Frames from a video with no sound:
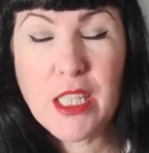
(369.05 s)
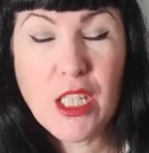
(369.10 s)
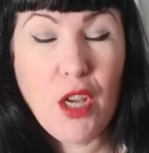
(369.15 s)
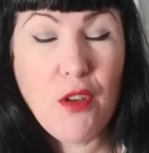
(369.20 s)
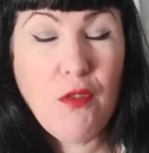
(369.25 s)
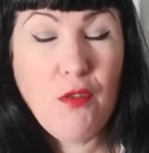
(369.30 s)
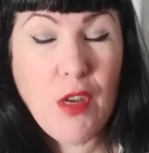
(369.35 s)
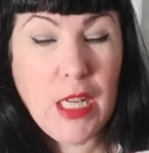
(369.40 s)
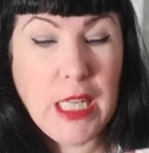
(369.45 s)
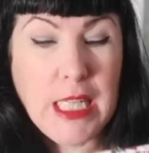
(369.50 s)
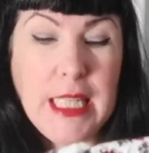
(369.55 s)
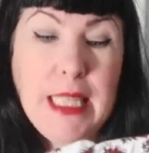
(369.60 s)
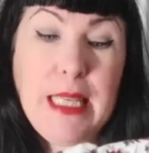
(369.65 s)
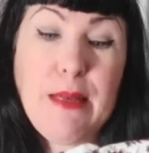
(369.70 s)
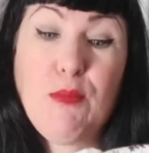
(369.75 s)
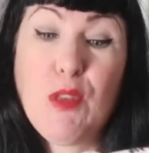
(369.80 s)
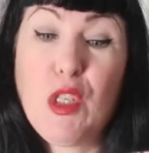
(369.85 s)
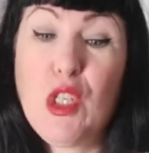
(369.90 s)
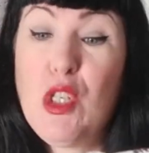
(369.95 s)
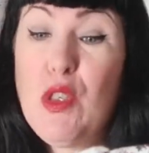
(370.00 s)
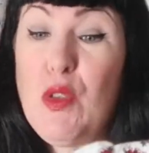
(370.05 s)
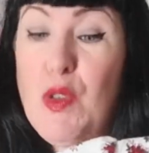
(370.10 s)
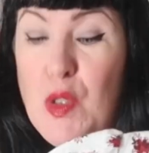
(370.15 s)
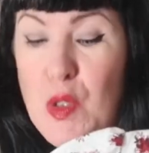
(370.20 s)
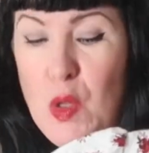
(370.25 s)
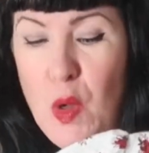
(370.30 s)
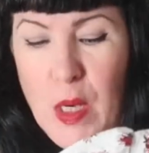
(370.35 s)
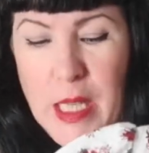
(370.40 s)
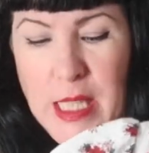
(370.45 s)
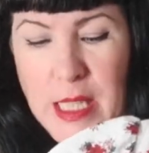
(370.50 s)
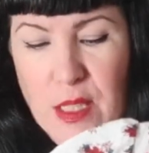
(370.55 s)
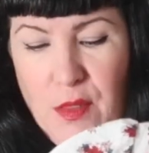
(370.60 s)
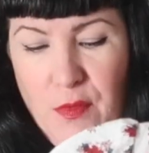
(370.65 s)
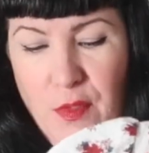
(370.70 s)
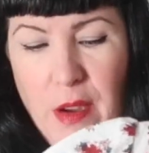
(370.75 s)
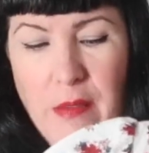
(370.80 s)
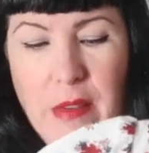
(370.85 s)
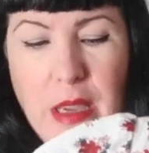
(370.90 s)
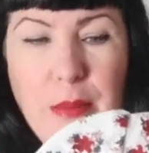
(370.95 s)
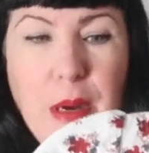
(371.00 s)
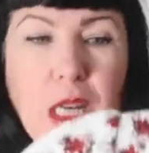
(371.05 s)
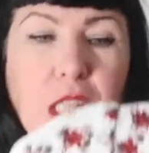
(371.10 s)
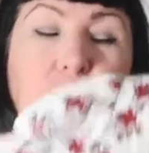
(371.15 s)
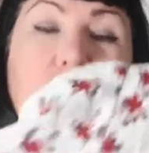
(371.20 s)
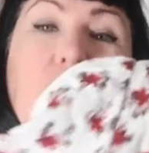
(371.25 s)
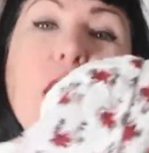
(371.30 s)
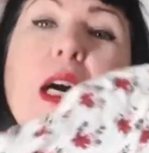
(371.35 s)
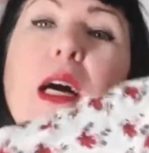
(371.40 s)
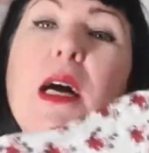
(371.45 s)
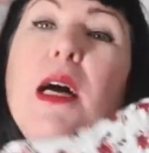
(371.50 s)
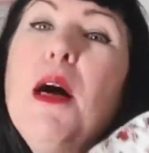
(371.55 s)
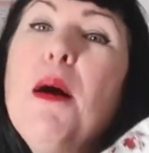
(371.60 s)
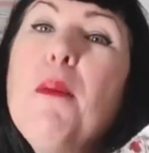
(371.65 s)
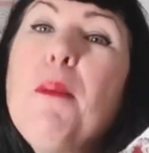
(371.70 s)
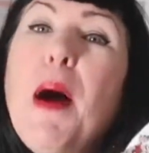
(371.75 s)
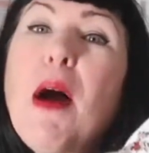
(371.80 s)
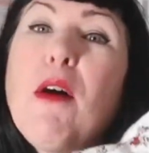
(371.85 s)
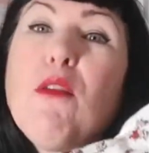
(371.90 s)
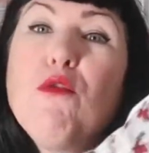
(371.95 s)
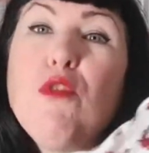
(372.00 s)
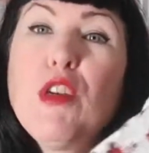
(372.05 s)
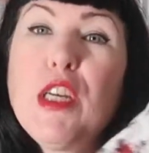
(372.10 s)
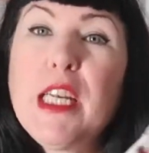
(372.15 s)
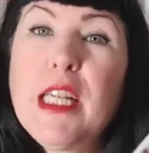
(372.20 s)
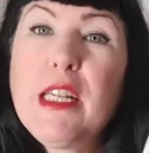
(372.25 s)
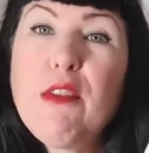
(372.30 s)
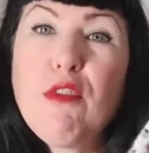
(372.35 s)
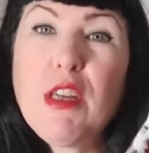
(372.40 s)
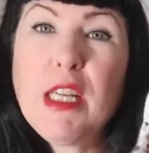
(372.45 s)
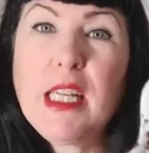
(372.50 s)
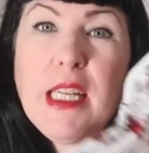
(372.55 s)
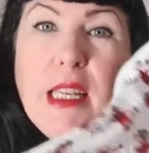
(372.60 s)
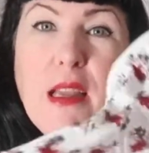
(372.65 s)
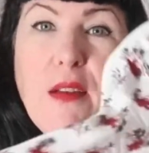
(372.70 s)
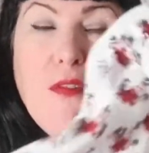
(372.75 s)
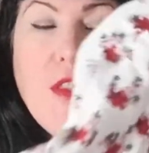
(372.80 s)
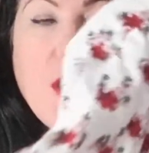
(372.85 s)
I don't really seem to do solids very much, but really love